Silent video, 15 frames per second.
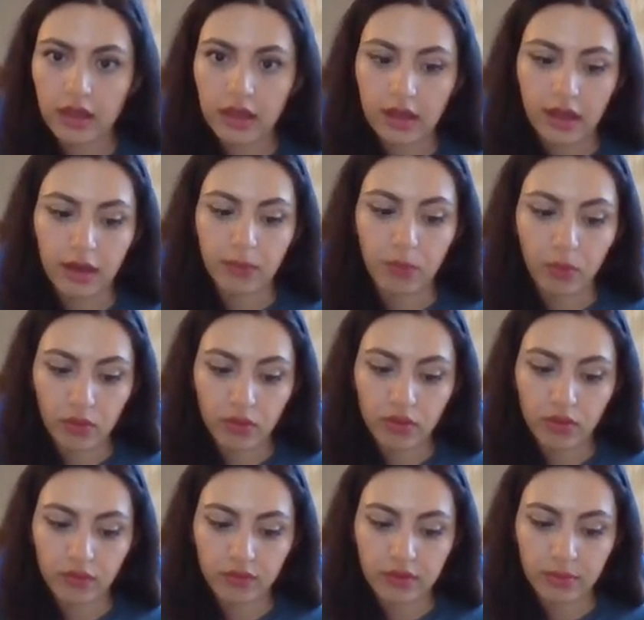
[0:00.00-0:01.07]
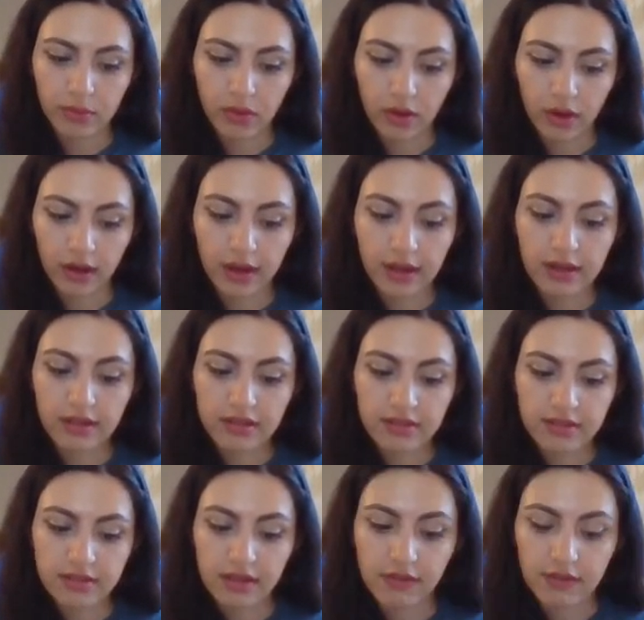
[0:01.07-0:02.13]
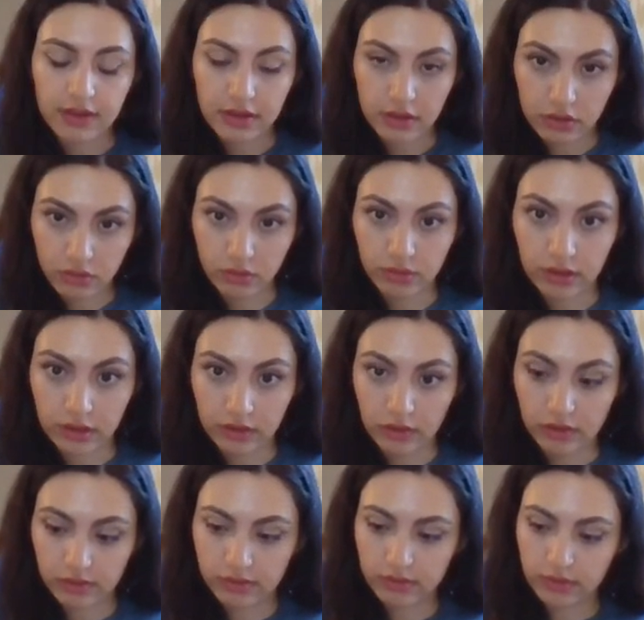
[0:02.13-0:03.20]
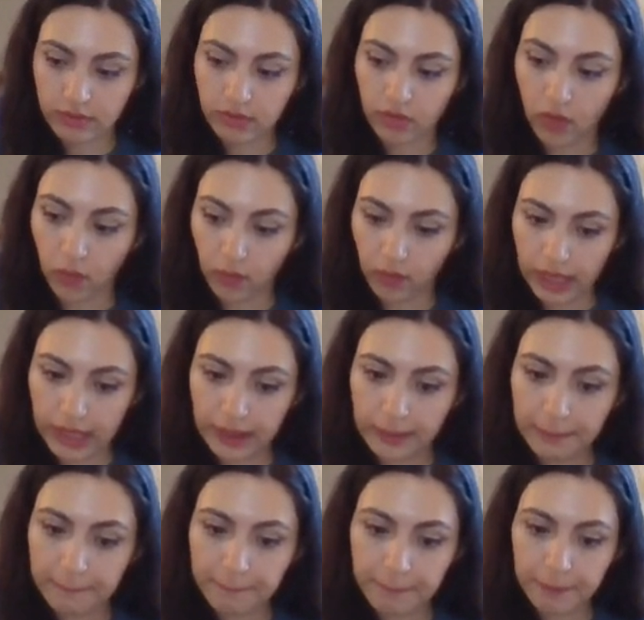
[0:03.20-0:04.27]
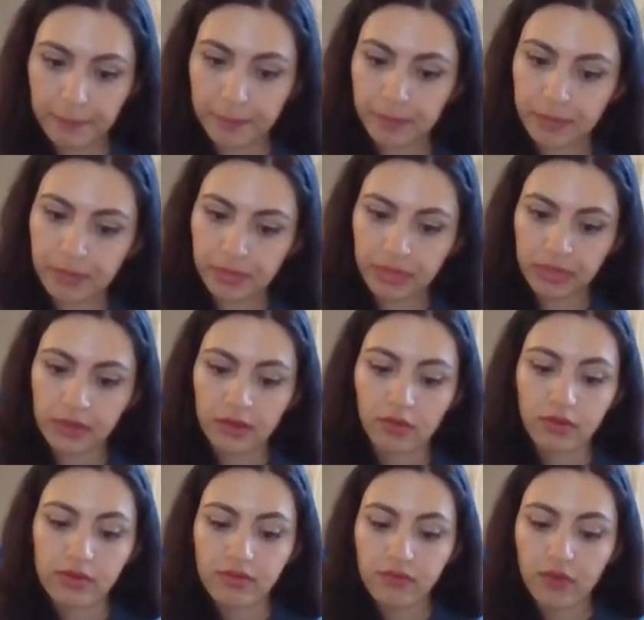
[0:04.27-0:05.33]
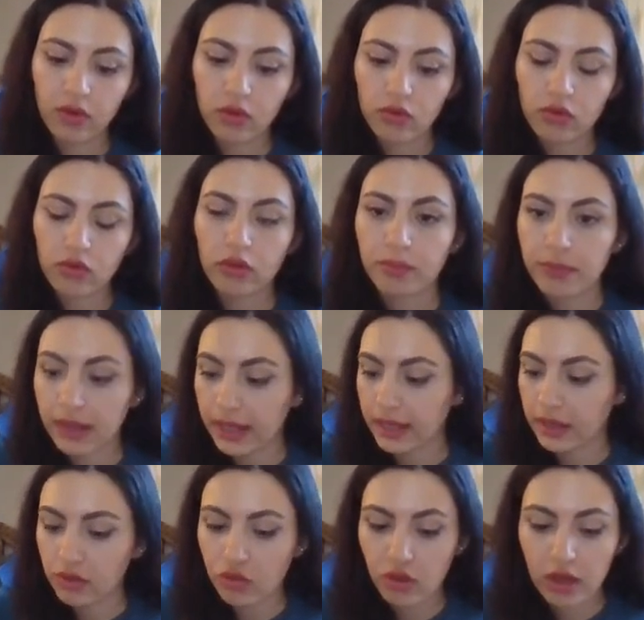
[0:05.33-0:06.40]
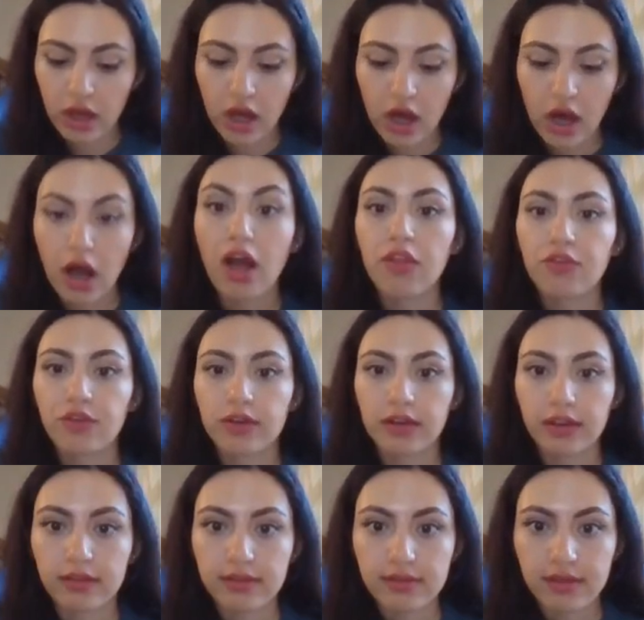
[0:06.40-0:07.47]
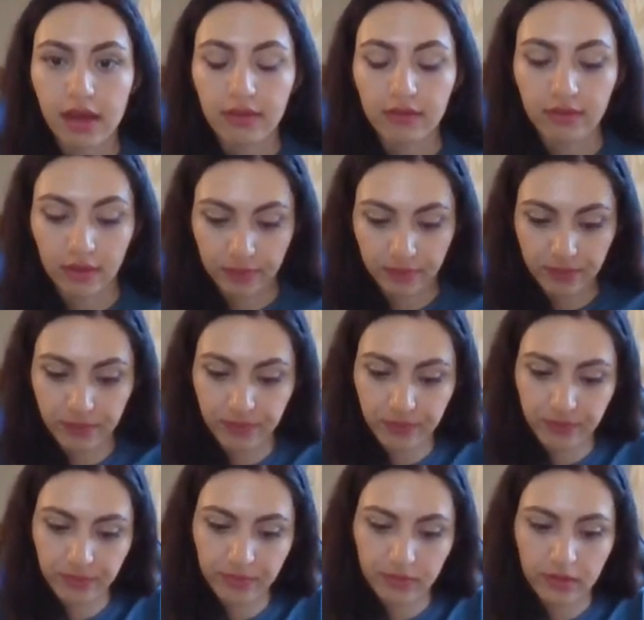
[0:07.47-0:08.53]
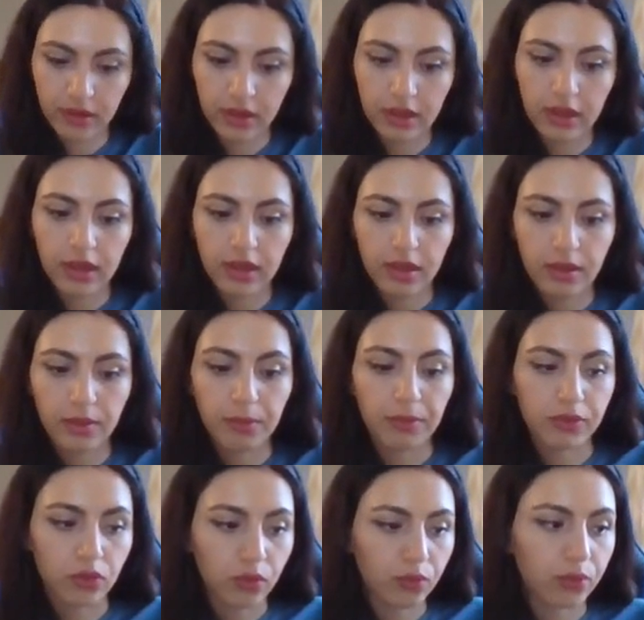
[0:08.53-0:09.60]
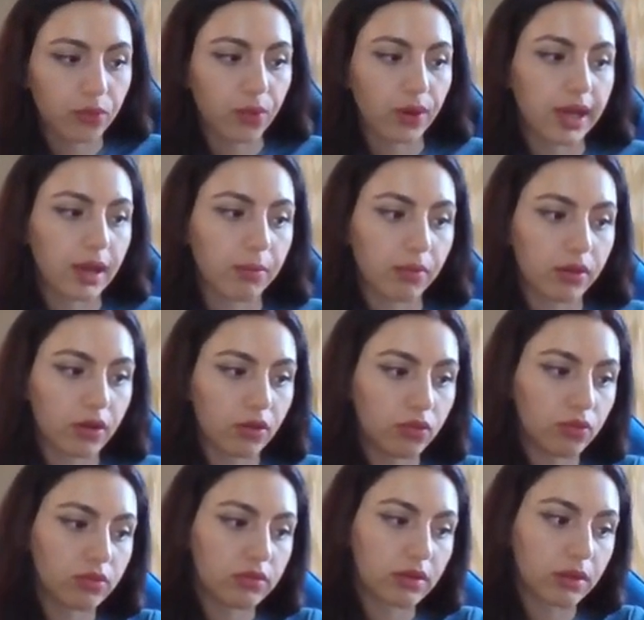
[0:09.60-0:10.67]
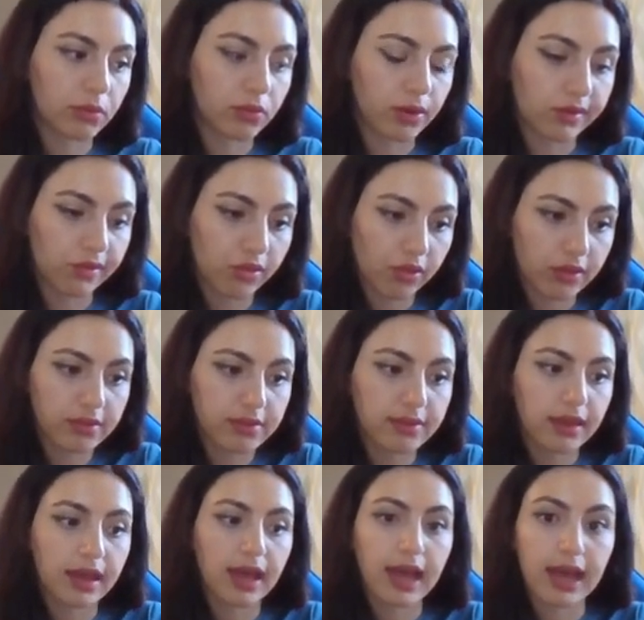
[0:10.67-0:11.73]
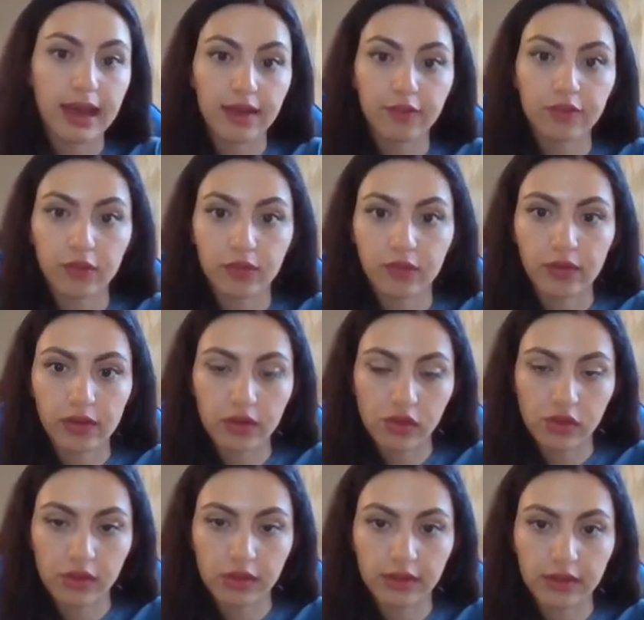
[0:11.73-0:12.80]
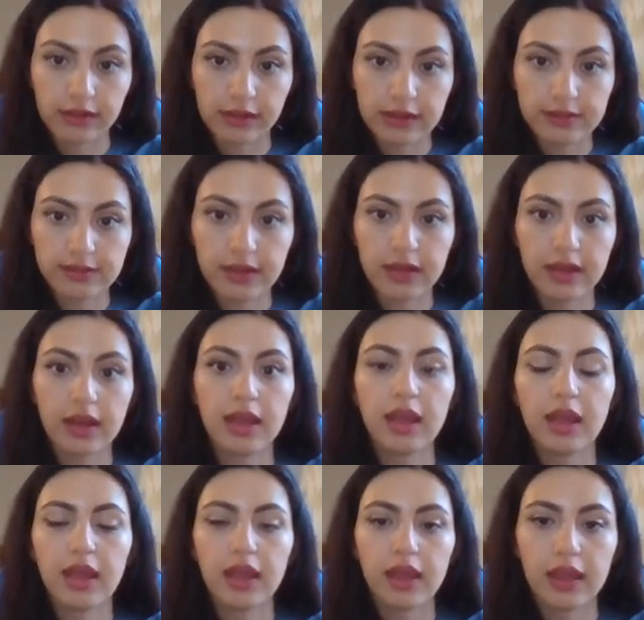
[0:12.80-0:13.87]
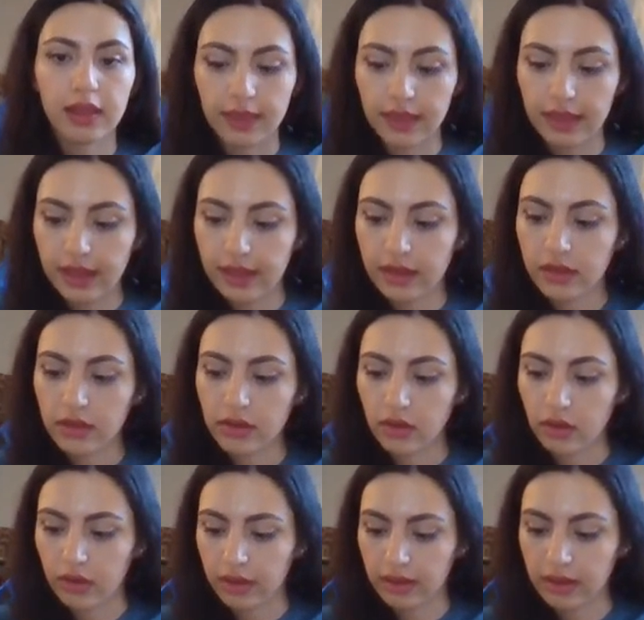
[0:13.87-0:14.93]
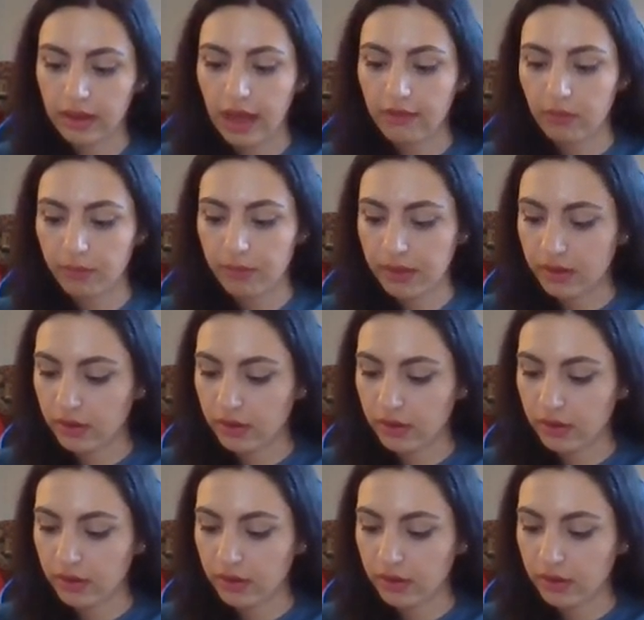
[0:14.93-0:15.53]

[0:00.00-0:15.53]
and both of them are 72 degrees. Okay? Refer to page 107. But don't worry, I'm going to do some questions after finishing the lesson. Then you can have a better